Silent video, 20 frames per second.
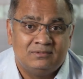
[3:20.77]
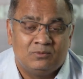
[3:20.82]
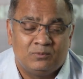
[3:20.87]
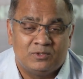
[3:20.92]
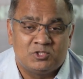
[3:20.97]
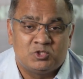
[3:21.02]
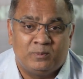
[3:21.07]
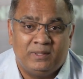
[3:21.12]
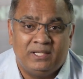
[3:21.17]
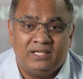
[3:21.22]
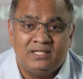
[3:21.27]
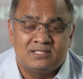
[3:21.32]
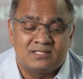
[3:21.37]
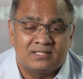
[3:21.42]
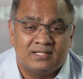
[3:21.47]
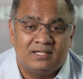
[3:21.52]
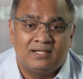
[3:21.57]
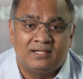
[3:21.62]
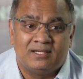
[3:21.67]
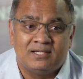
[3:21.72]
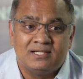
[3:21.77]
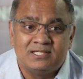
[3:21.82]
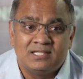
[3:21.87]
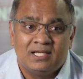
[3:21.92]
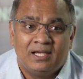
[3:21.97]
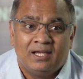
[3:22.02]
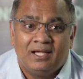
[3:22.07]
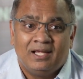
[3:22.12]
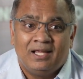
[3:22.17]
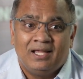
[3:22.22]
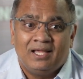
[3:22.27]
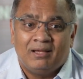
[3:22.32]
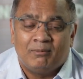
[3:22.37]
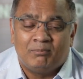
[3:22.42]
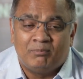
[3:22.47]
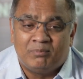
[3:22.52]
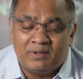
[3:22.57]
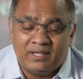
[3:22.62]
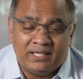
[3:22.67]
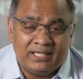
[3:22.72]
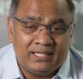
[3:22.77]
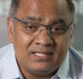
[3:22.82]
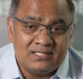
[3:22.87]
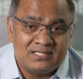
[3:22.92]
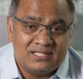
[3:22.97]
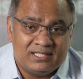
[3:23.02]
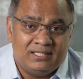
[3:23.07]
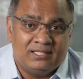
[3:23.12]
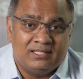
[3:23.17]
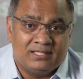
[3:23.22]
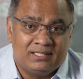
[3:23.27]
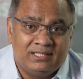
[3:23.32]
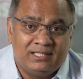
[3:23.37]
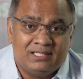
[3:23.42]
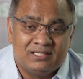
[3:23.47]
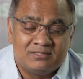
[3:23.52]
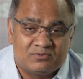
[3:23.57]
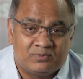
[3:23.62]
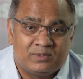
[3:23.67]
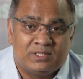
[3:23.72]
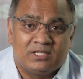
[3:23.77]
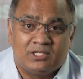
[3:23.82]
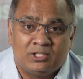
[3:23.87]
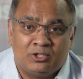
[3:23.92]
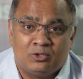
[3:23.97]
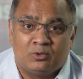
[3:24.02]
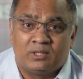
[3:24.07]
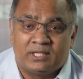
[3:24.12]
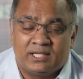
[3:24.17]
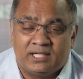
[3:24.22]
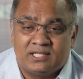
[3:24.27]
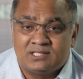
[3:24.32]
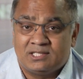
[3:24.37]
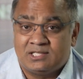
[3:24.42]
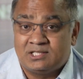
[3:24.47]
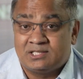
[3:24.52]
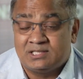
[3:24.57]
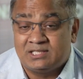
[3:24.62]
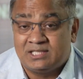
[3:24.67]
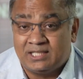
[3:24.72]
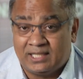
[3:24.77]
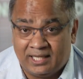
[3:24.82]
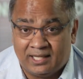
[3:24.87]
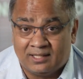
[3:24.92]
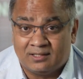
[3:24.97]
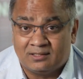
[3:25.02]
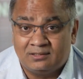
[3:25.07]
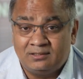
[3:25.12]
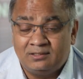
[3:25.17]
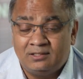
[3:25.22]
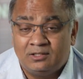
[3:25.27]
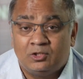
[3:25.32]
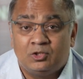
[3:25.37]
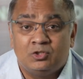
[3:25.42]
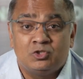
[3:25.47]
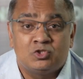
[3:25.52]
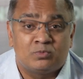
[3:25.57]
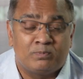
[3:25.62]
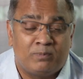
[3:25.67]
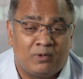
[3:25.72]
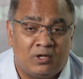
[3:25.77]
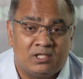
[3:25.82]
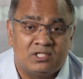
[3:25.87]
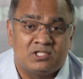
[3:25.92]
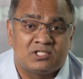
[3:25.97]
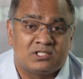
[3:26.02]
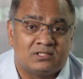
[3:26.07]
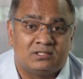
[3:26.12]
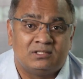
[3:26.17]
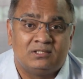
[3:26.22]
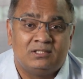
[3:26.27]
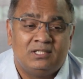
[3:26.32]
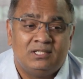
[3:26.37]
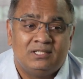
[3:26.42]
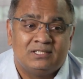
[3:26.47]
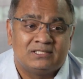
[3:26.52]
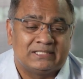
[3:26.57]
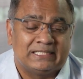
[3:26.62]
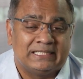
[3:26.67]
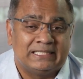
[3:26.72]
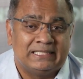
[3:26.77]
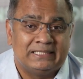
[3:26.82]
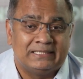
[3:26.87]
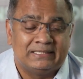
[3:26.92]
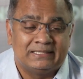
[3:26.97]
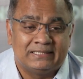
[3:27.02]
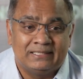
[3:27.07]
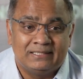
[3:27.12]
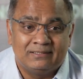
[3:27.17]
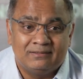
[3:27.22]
which means is bringing senior leaders within the organization together to sponsor the